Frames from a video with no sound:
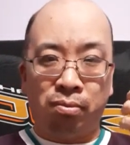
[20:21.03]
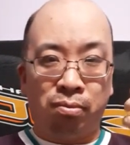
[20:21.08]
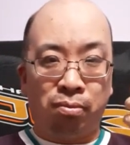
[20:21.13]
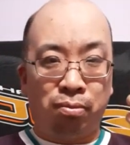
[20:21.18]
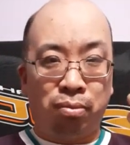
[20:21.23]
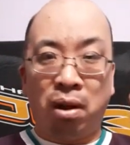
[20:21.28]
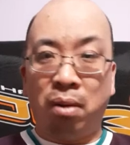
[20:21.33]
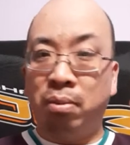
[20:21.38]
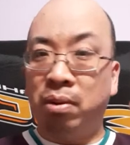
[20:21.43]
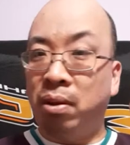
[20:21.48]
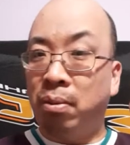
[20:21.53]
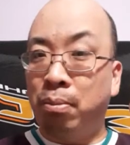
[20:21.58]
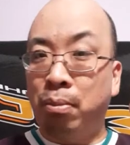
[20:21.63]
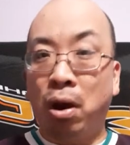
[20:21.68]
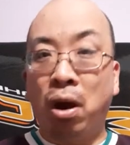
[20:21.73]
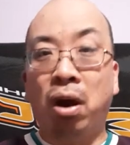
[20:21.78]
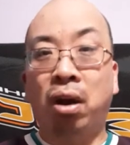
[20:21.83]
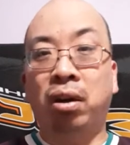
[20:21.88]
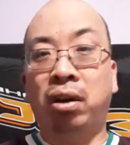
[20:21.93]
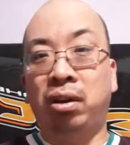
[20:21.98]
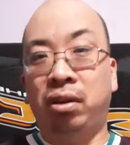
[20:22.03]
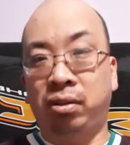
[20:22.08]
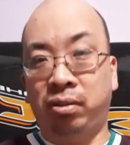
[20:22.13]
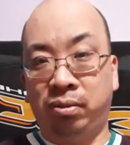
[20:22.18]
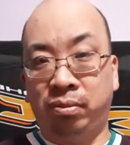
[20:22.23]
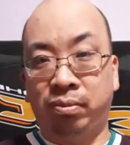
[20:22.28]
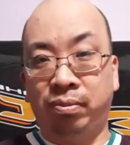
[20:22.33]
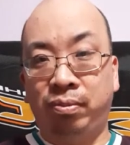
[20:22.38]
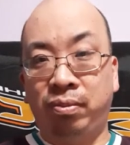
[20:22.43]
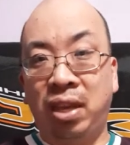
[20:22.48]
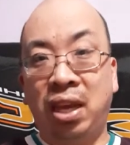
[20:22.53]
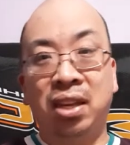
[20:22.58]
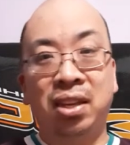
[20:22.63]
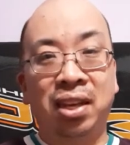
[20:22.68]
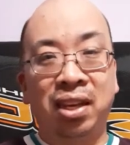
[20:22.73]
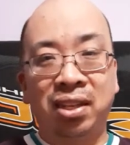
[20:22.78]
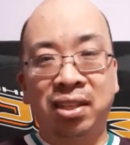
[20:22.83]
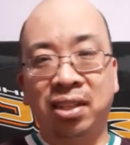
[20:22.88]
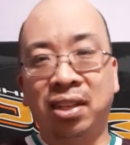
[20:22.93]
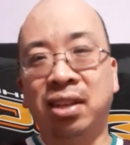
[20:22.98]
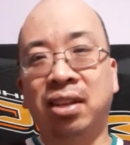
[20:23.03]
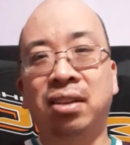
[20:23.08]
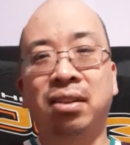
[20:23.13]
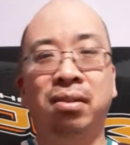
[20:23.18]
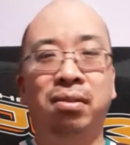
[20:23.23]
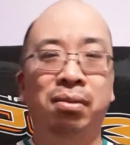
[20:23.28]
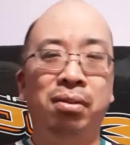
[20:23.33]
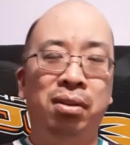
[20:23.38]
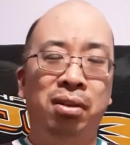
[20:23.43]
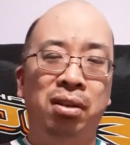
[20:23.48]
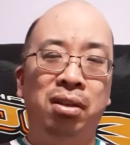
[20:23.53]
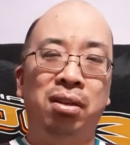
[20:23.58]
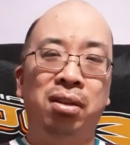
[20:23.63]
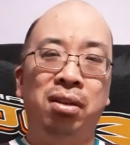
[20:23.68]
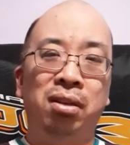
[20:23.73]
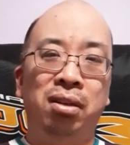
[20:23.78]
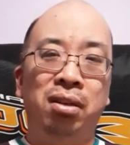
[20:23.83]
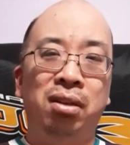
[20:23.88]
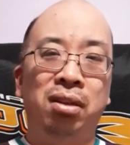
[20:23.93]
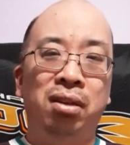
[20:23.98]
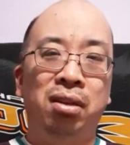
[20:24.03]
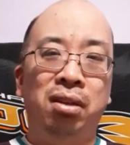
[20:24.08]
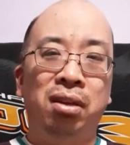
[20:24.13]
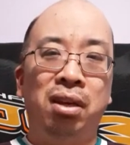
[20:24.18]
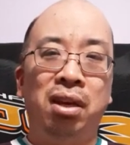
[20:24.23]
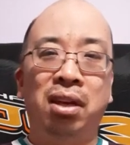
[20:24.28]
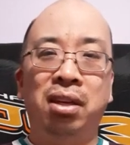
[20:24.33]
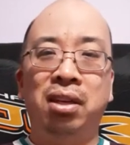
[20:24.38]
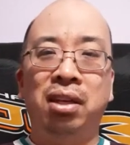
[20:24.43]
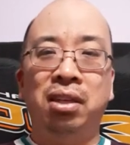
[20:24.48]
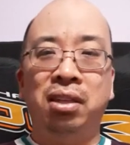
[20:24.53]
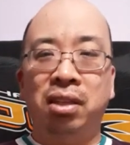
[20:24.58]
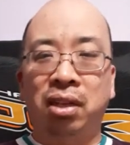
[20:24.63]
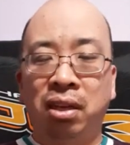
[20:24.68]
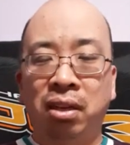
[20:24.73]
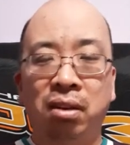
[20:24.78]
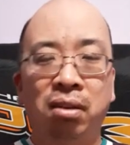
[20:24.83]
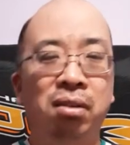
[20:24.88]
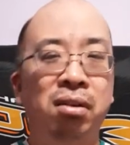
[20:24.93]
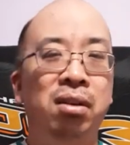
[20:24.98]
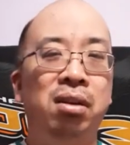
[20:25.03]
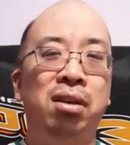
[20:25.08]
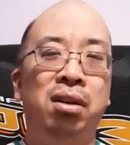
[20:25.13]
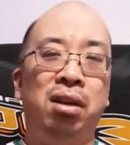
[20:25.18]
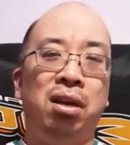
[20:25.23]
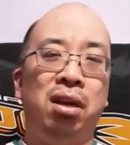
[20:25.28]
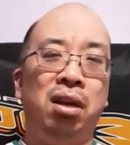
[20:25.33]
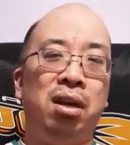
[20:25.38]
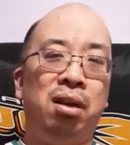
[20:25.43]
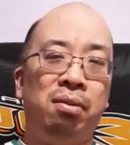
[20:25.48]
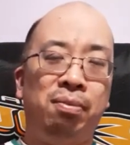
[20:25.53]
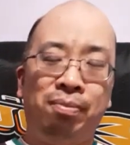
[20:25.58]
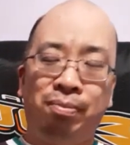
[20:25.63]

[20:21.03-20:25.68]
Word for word: probably a mark. And they did. And they did. Um,